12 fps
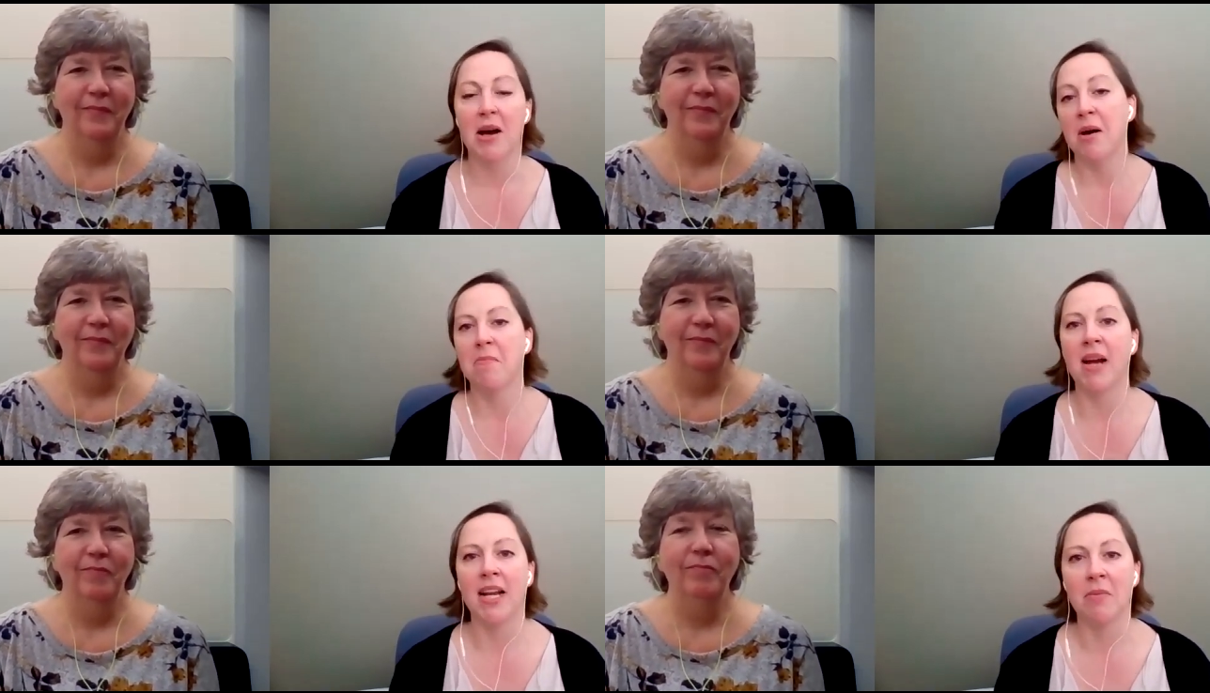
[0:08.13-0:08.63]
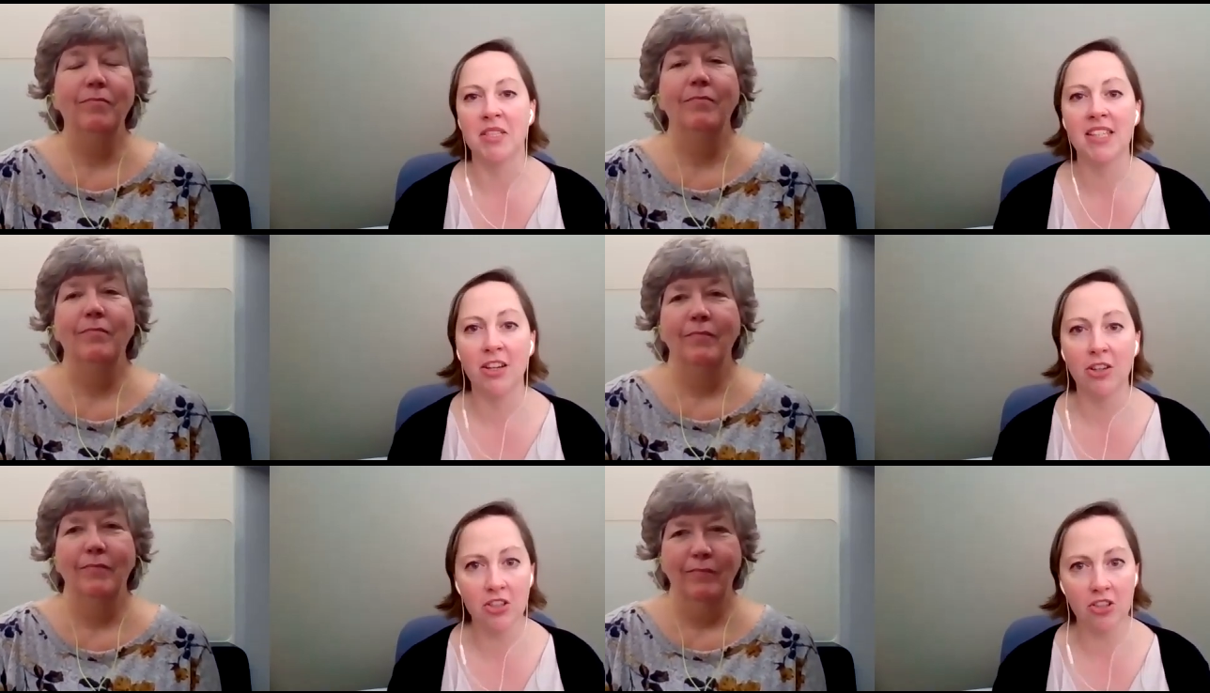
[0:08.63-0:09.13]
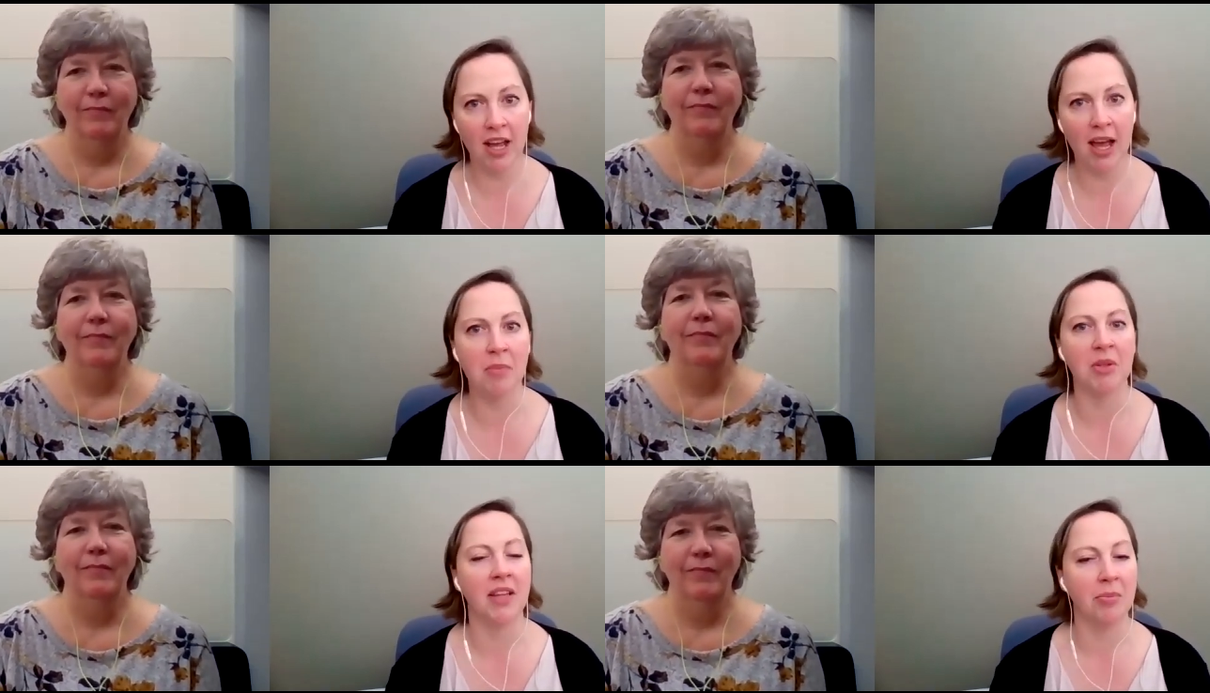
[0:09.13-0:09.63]
Speaker 1: Uh, my name is
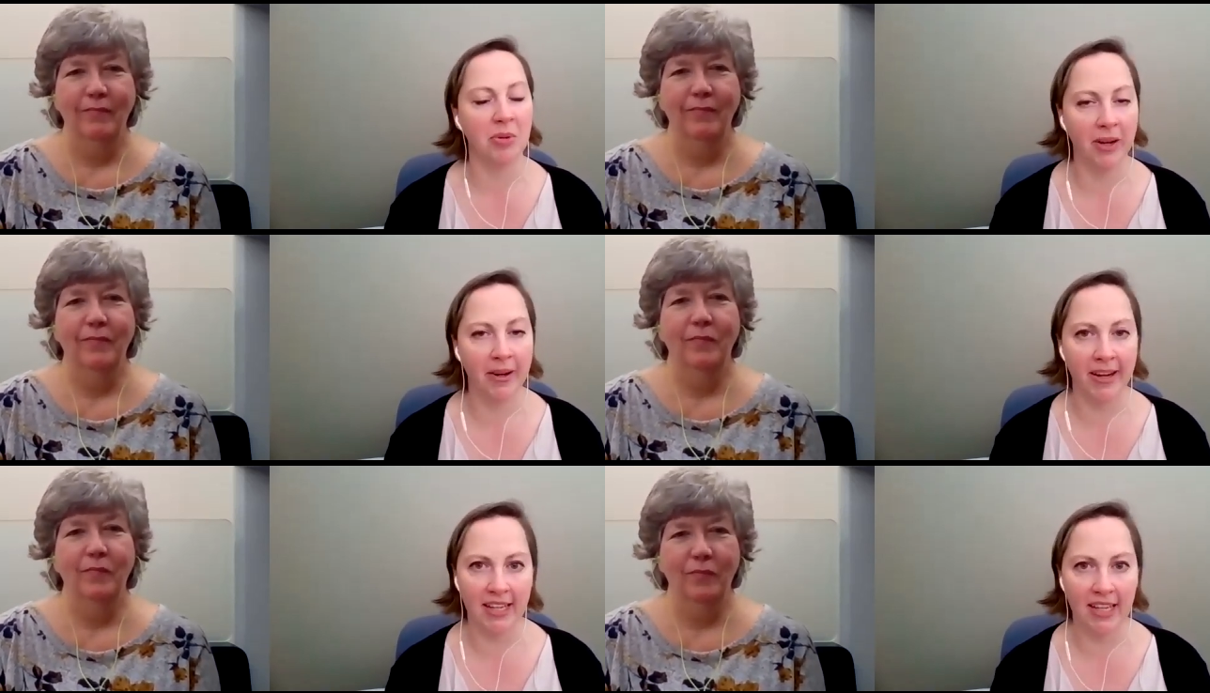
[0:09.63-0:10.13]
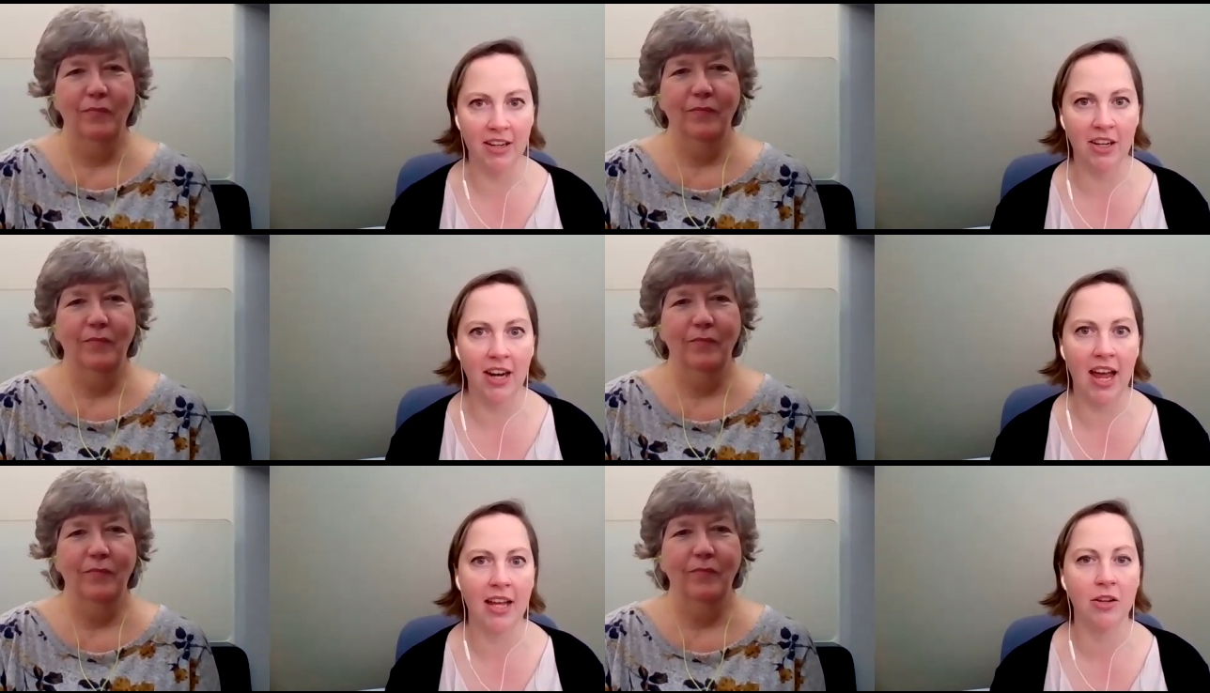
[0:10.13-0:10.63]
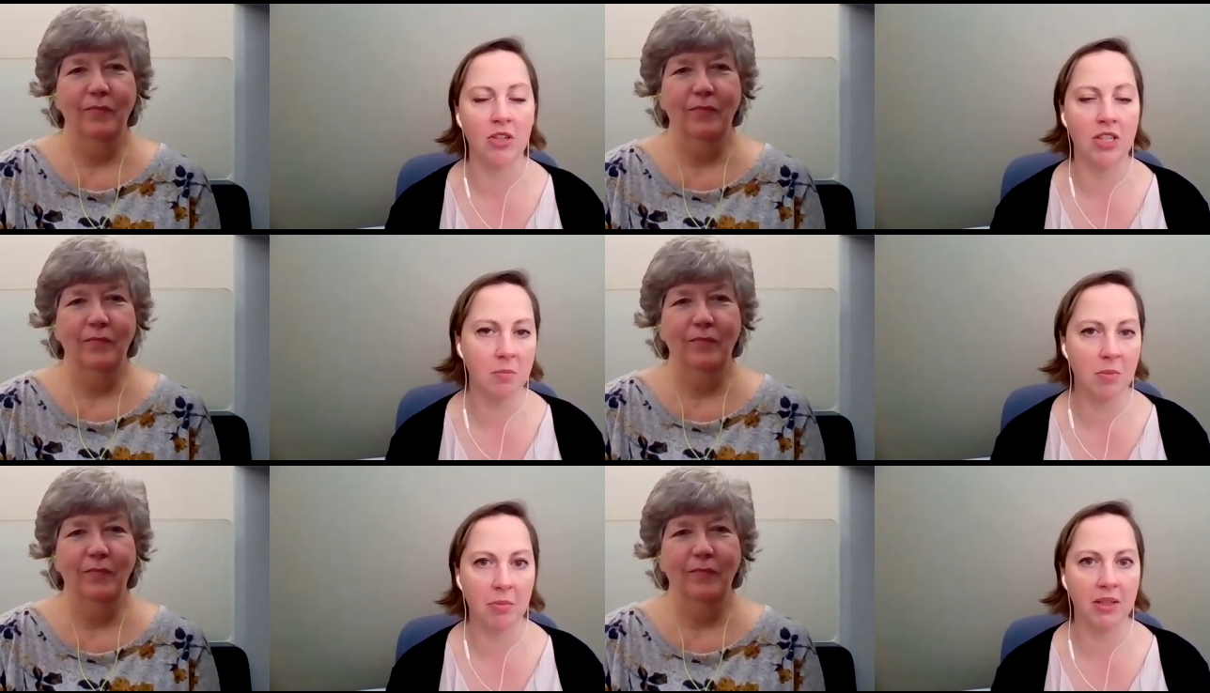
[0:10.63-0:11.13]
Kirstra. I'm a librarian here at
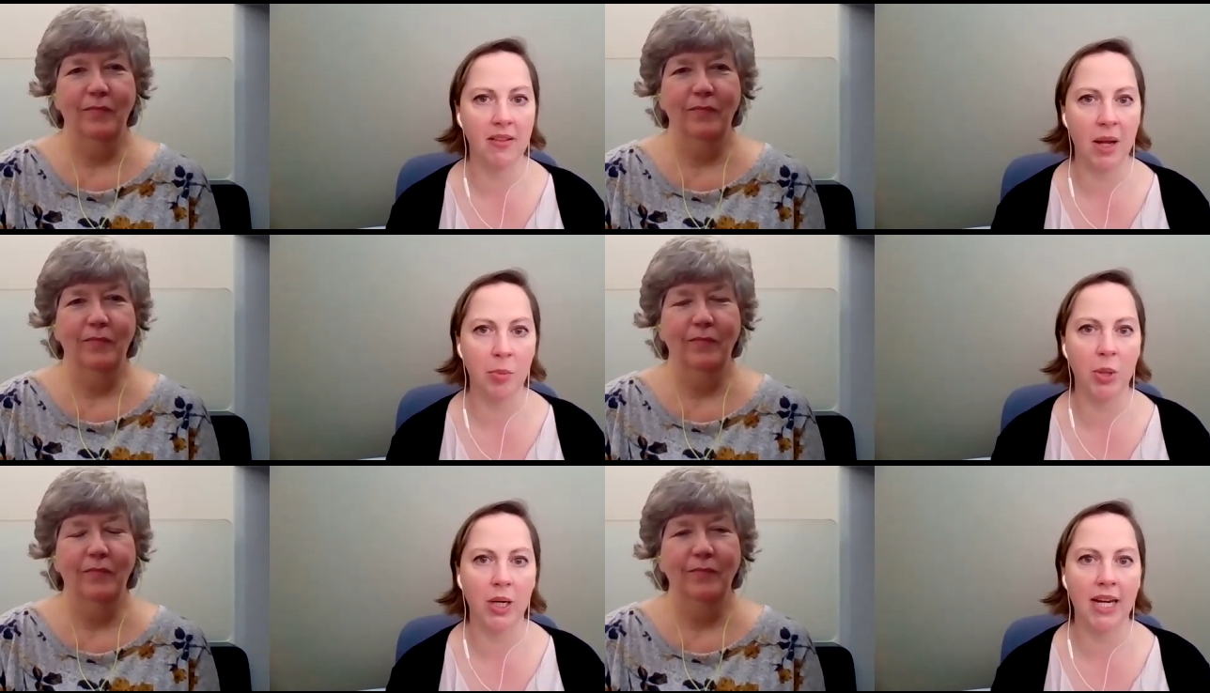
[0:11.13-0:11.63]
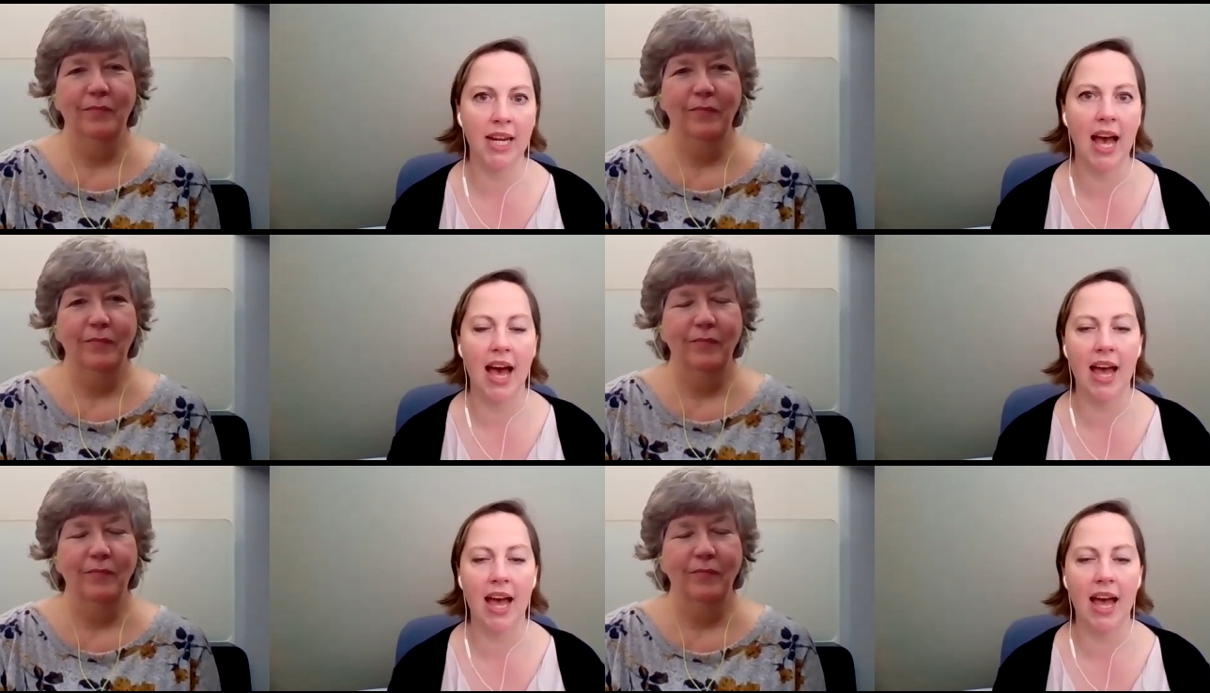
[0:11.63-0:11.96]
Greece Public Library.